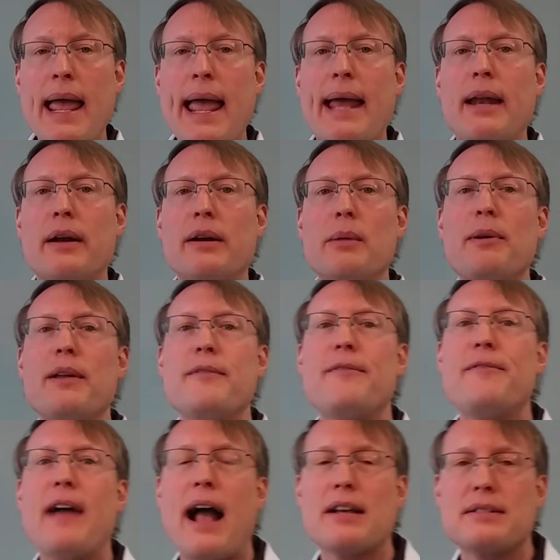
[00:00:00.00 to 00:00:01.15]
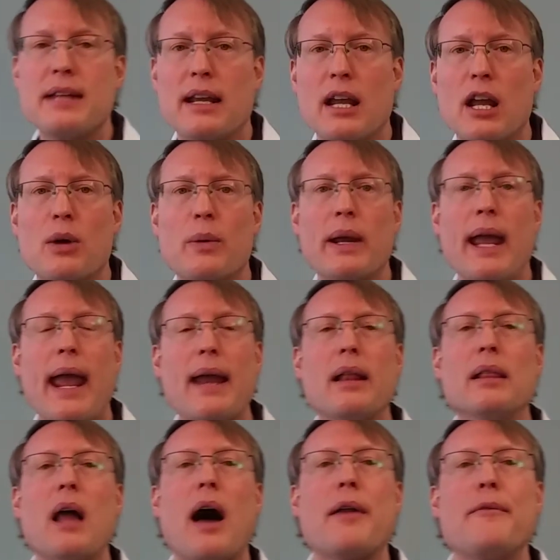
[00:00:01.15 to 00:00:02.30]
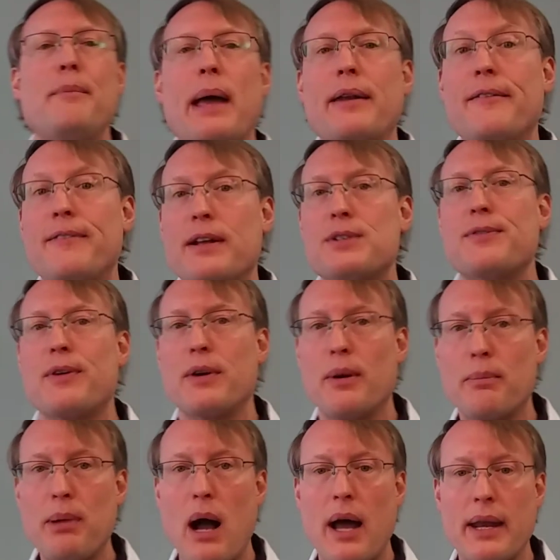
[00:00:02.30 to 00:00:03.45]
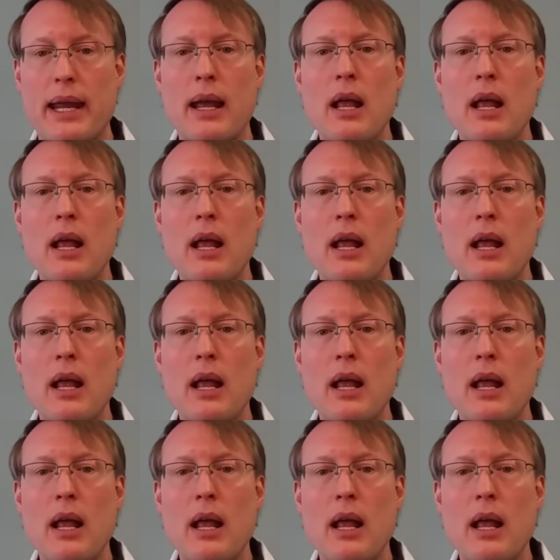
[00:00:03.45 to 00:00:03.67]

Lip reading: And intermittent fasting can create a lot of benefits for your body.